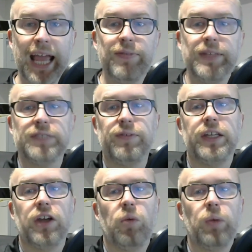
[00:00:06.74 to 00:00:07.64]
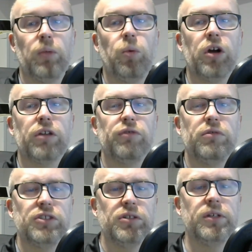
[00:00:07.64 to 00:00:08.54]
In this video, we'll work through
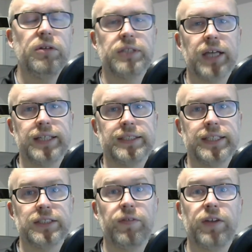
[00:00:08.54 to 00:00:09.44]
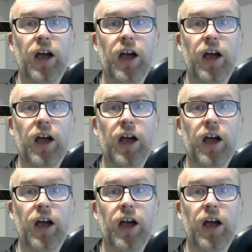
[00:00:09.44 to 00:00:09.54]
two use cases of